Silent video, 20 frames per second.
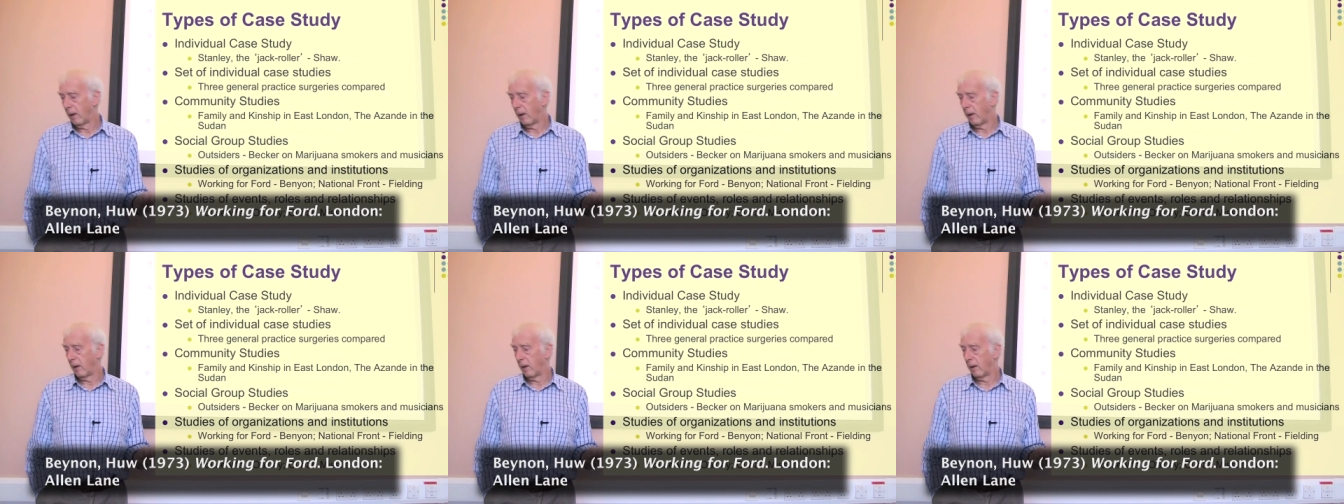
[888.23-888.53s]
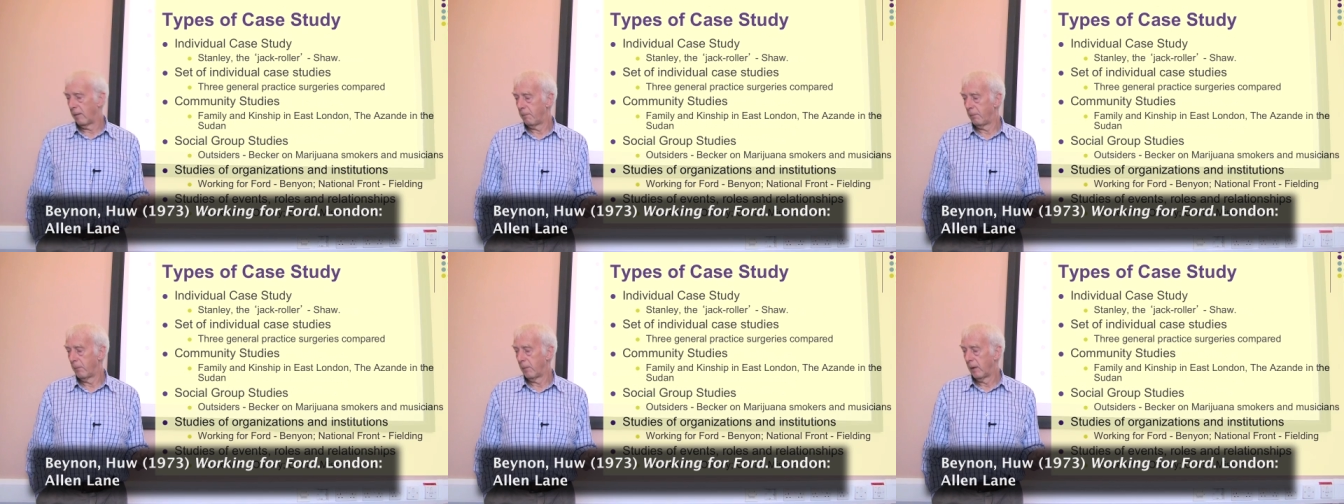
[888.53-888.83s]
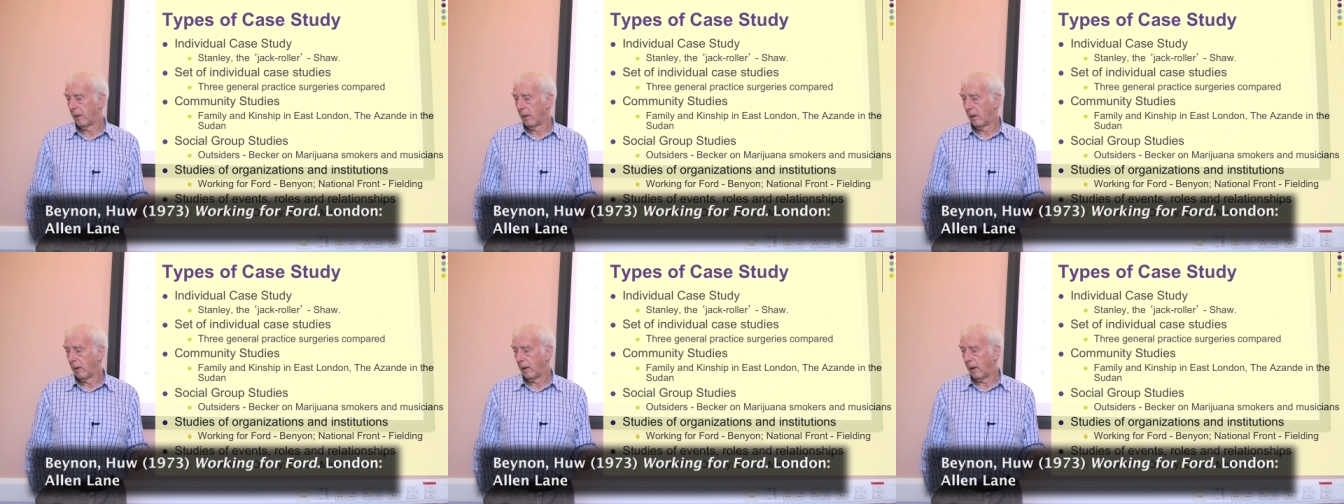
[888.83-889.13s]

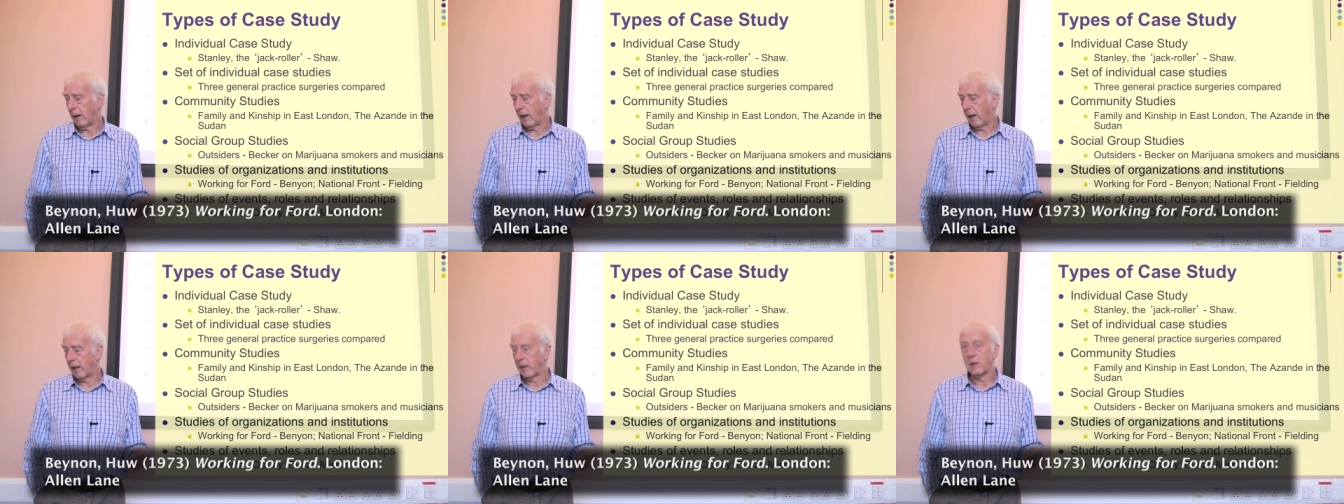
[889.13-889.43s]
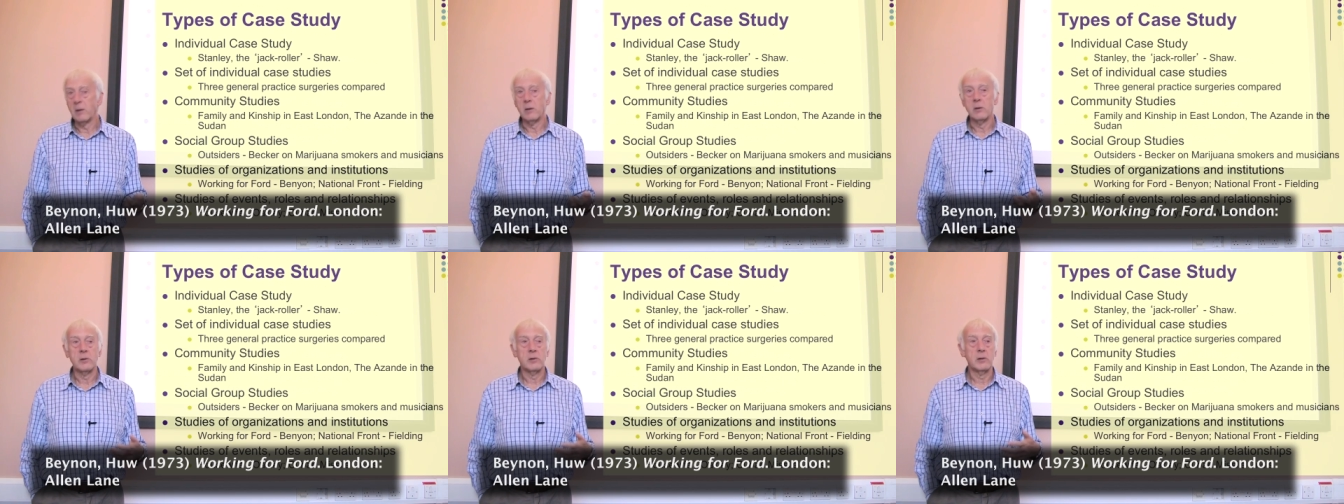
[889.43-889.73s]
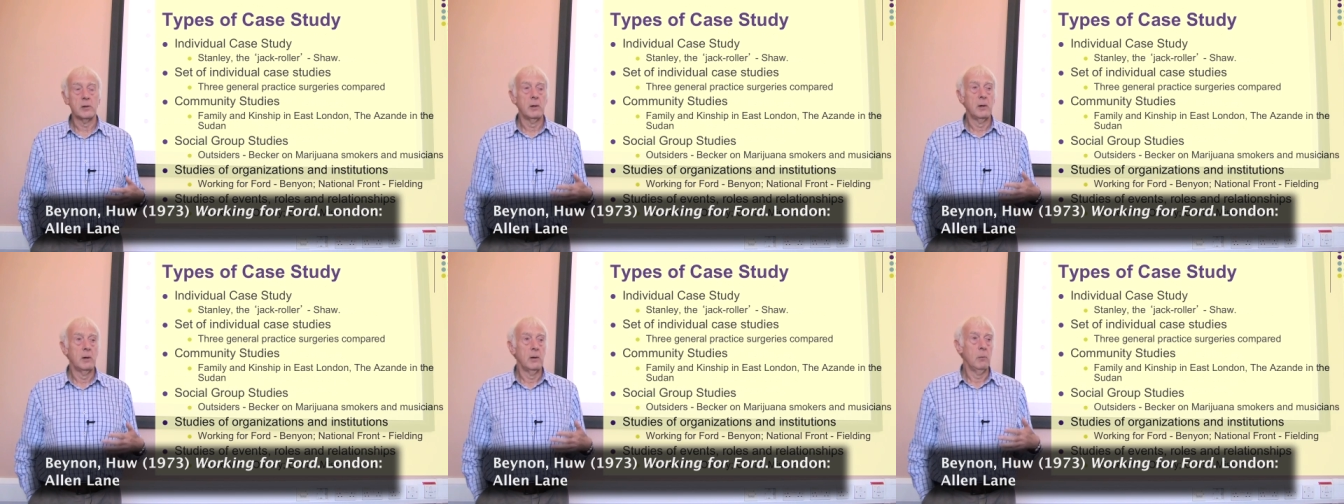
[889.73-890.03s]

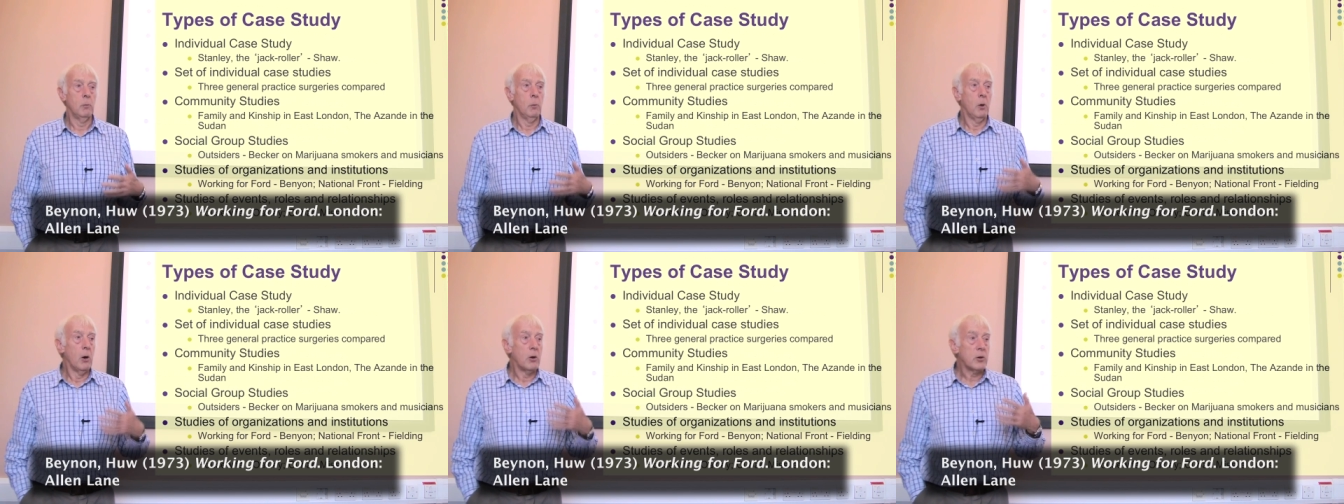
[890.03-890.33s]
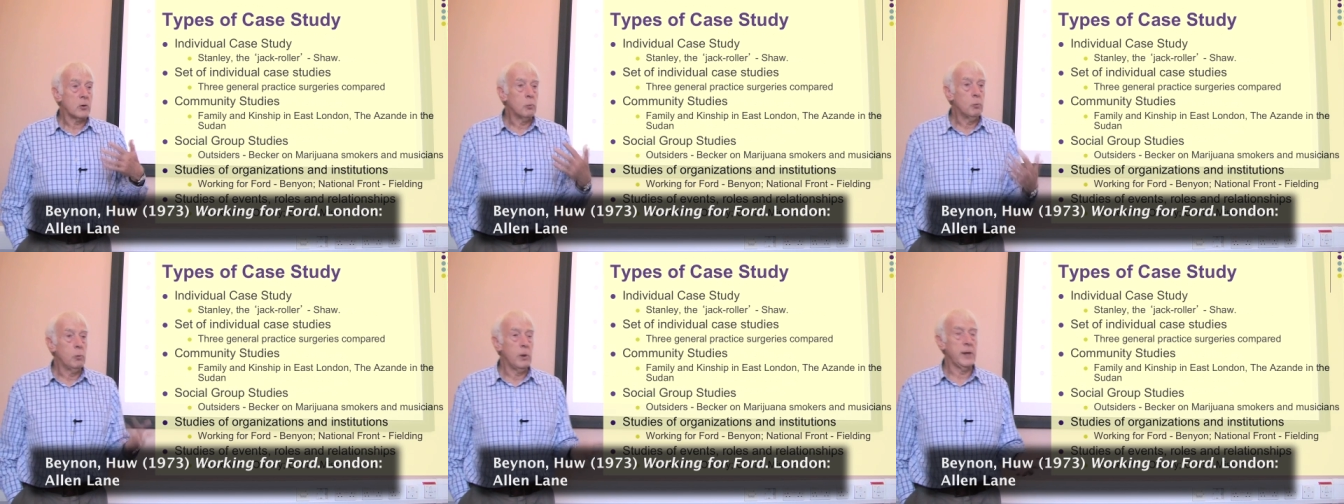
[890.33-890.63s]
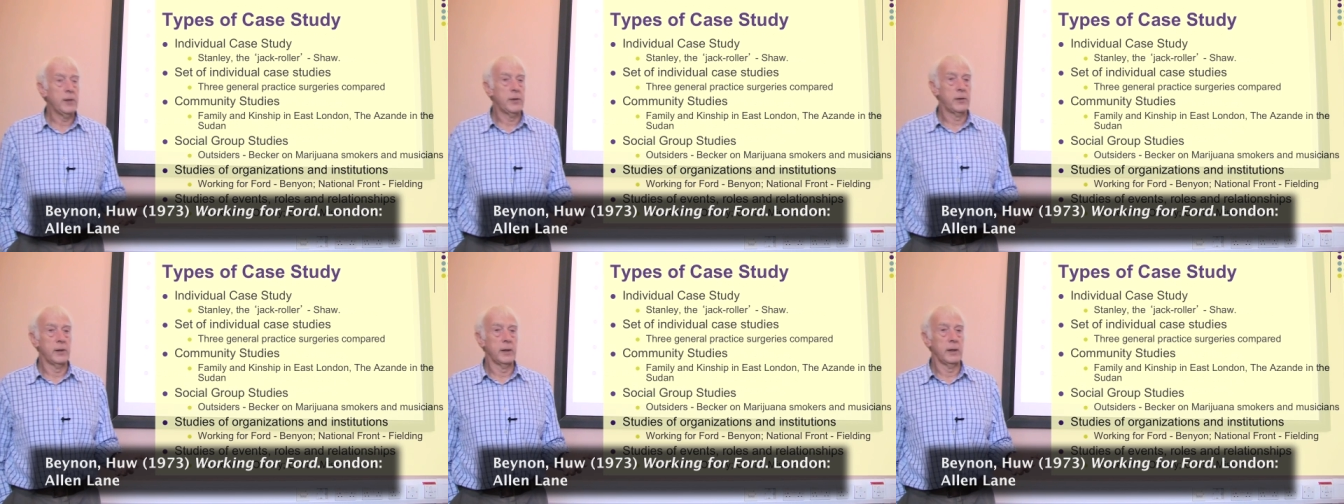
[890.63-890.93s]
and worked
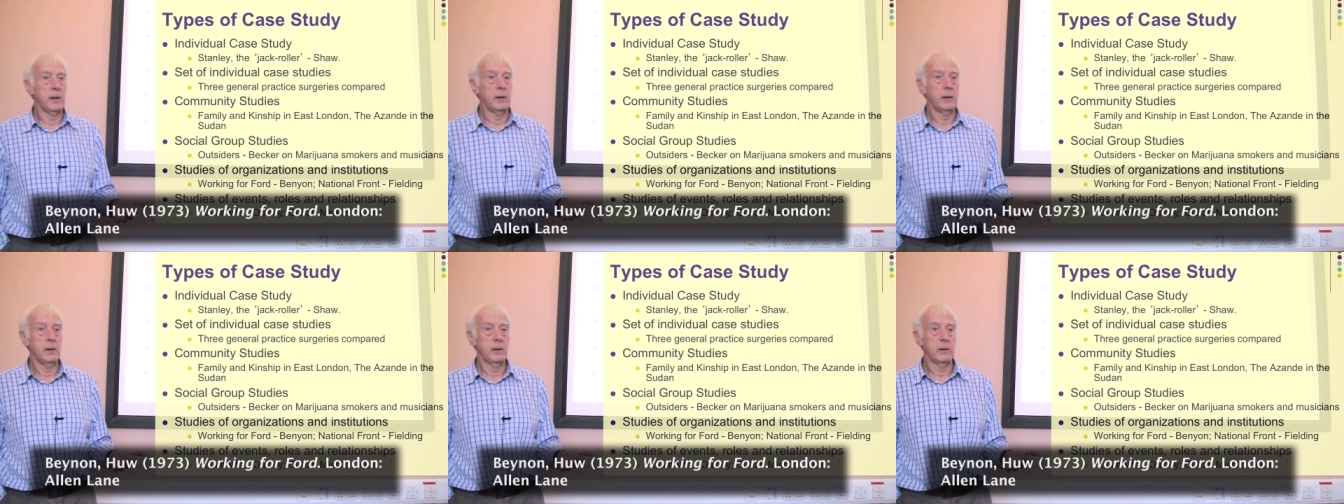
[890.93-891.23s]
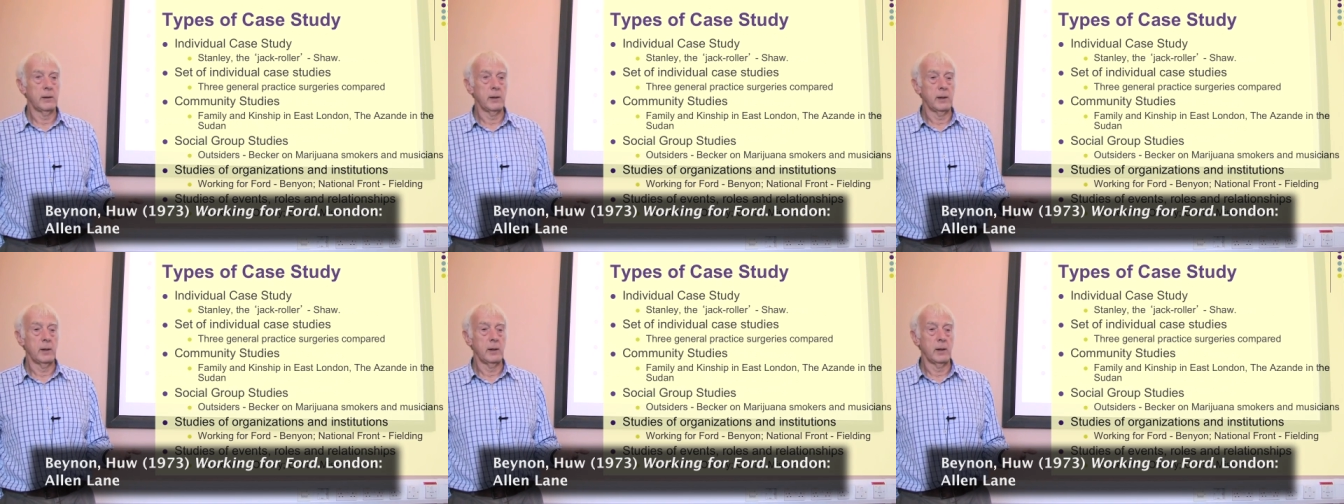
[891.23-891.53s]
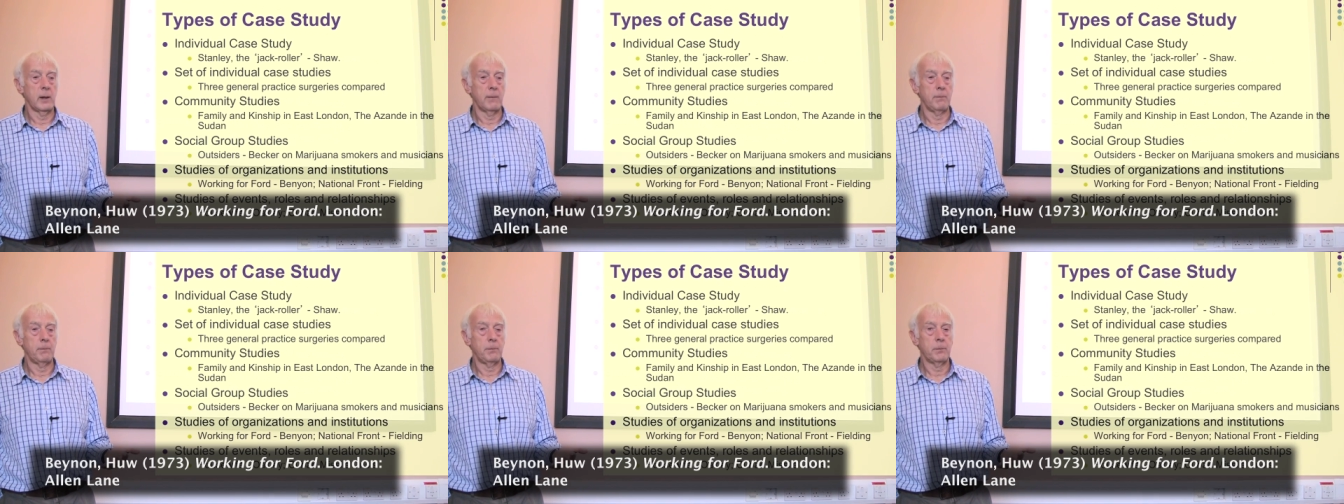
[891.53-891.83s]
with
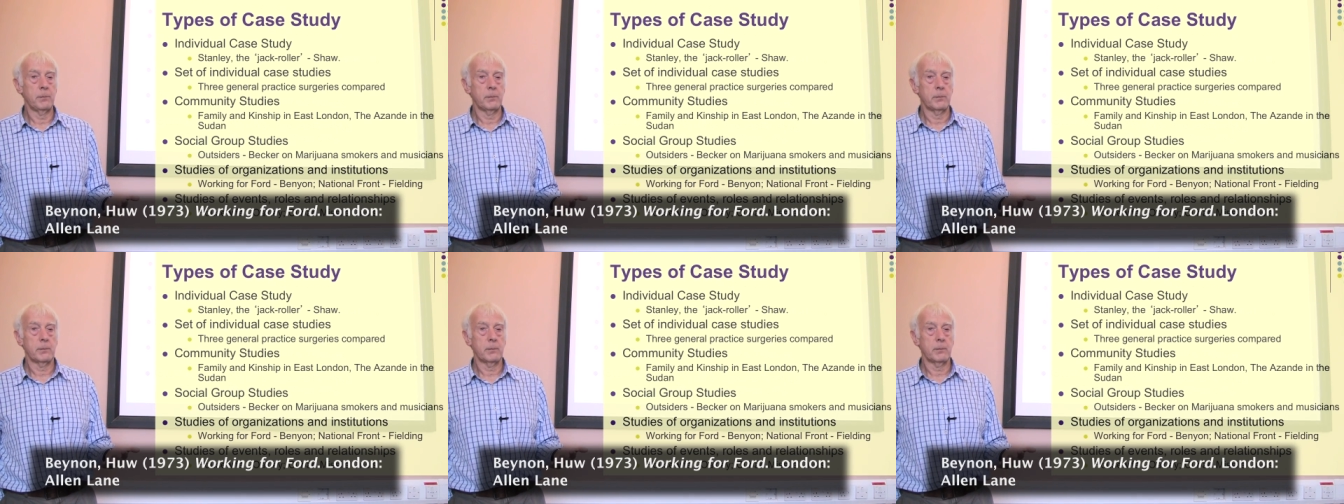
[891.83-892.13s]
the